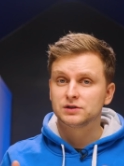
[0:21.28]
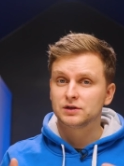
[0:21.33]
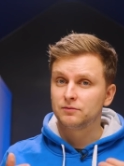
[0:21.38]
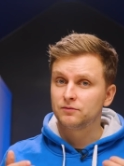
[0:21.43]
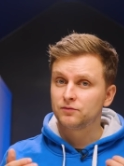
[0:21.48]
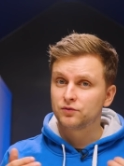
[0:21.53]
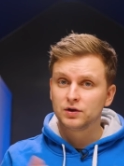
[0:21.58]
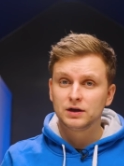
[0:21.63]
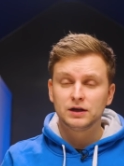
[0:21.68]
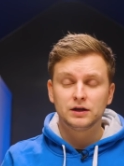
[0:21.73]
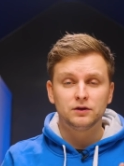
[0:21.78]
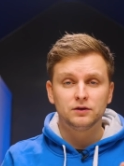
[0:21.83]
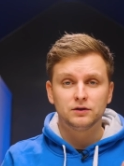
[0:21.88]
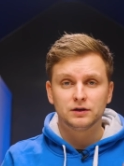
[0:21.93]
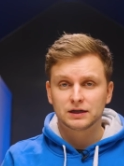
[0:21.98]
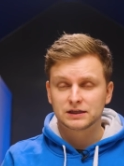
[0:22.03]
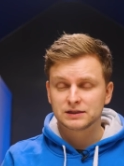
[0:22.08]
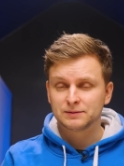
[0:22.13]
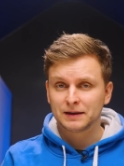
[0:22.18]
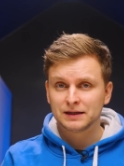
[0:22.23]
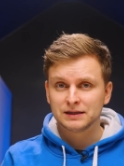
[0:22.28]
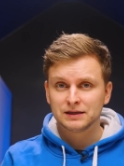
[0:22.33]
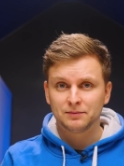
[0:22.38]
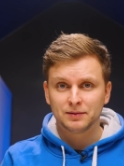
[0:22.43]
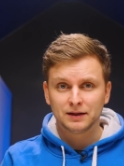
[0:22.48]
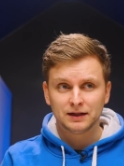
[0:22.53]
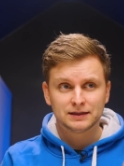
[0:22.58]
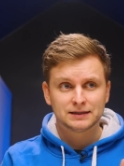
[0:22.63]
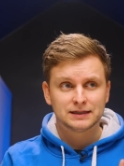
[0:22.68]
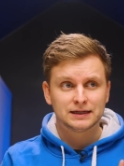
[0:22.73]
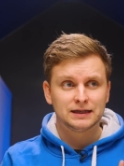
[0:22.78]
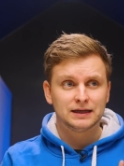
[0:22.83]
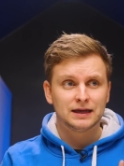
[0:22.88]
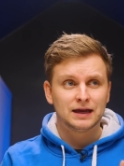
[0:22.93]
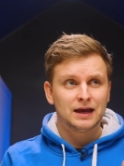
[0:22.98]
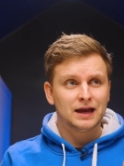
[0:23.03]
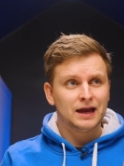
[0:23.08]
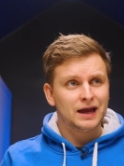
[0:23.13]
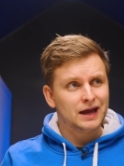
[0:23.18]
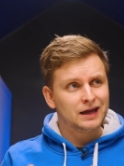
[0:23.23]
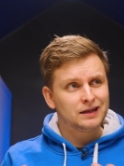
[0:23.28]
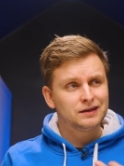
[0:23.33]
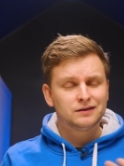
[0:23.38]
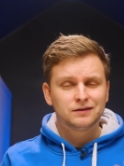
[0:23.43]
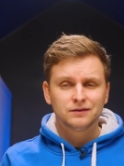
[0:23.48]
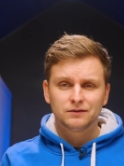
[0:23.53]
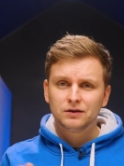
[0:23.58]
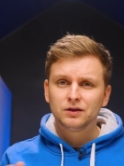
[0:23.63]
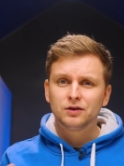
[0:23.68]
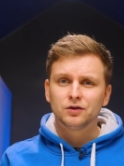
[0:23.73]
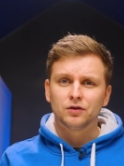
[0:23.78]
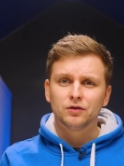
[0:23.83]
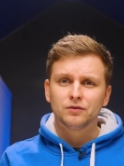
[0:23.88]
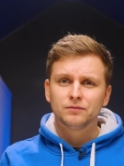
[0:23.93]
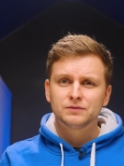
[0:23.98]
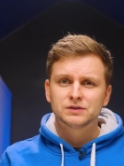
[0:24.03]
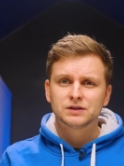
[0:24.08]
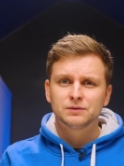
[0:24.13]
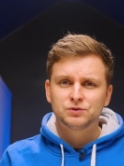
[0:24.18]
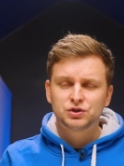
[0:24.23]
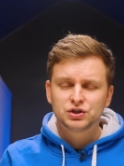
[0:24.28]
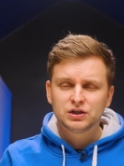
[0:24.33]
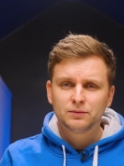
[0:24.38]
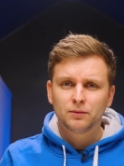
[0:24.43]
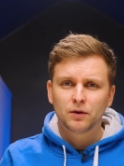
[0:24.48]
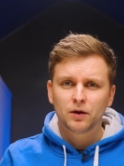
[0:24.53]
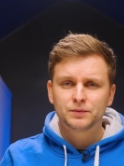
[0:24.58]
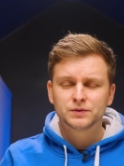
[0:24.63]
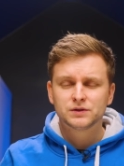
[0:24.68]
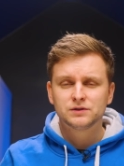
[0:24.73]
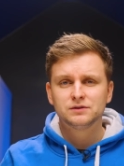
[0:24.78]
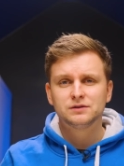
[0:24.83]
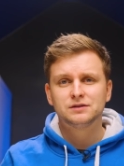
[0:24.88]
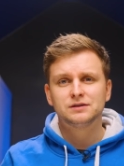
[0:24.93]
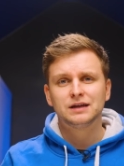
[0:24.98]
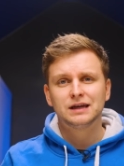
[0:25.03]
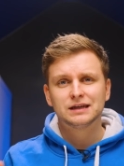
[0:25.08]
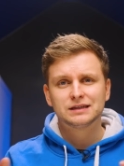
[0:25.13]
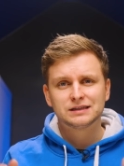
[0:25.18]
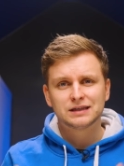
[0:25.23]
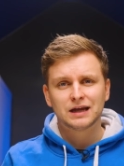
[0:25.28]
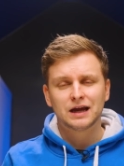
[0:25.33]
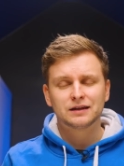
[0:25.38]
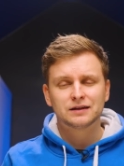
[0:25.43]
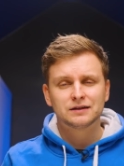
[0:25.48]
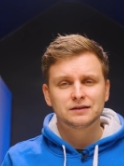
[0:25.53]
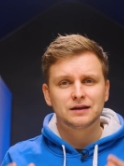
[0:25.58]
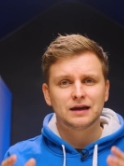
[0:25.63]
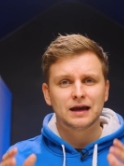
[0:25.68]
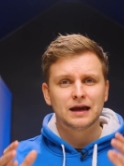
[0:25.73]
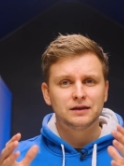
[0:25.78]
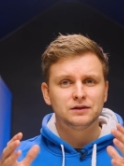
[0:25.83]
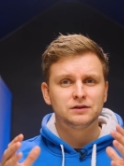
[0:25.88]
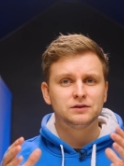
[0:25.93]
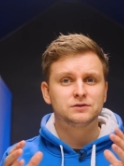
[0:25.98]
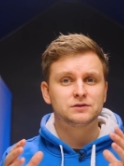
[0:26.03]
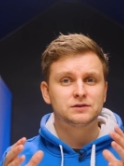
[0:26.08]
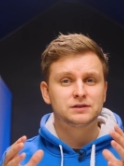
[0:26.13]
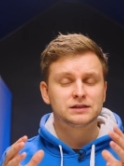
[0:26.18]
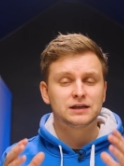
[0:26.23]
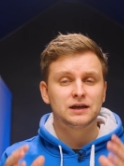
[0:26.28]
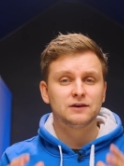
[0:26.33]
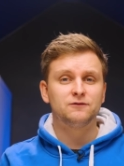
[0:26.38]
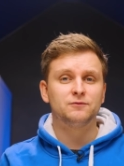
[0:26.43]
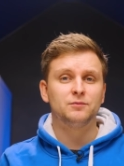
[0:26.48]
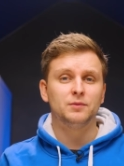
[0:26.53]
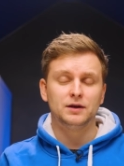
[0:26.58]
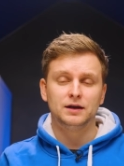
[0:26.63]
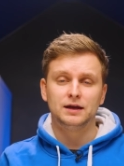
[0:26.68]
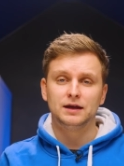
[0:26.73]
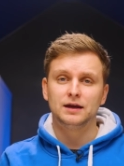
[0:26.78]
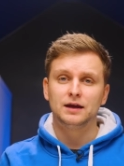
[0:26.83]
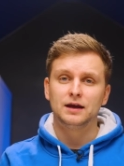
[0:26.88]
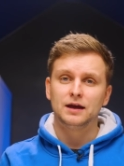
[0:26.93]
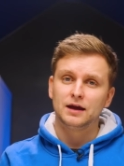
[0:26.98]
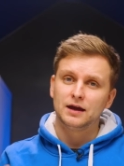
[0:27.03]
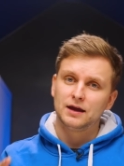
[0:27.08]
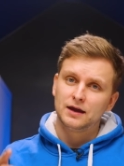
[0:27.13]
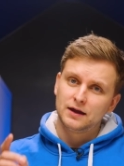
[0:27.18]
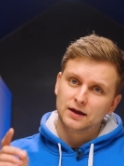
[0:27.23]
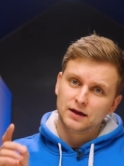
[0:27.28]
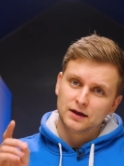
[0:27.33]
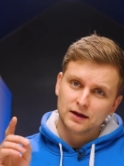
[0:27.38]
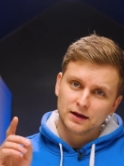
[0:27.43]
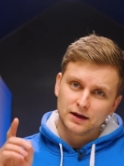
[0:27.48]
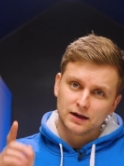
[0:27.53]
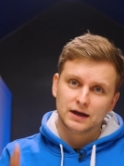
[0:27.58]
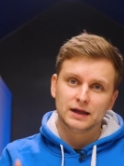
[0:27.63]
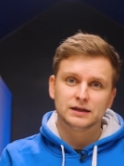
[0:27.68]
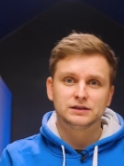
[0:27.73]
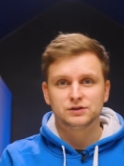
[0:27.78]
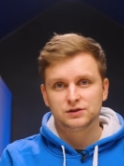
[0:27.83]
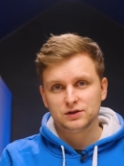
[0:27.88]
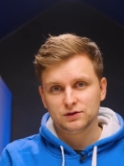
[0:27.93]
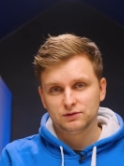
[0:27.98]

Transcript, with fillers: some really good expandability and, you know, some cheap options to get started and to save money Let's